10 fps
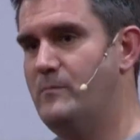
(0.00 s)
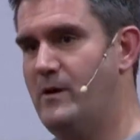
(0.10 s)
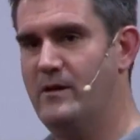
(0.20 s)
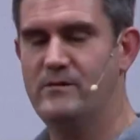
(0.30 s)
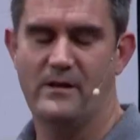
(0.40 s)

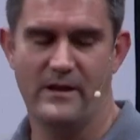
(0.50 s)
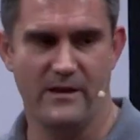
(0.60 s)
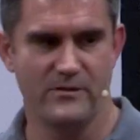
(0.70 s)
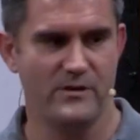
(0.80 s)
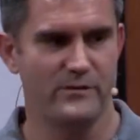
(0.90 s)
my
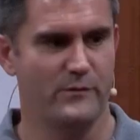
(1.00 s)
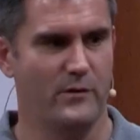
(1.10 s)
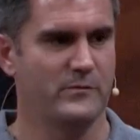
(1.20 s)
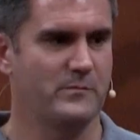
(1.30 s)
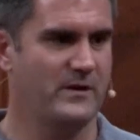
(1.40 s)
kind of
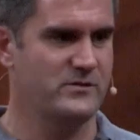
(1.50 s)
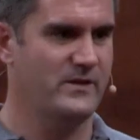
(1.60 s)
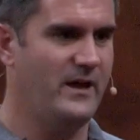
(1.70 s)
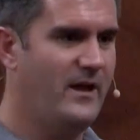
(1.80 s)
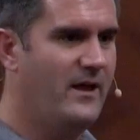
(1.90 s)
Transformers picture
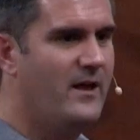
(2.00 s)
there.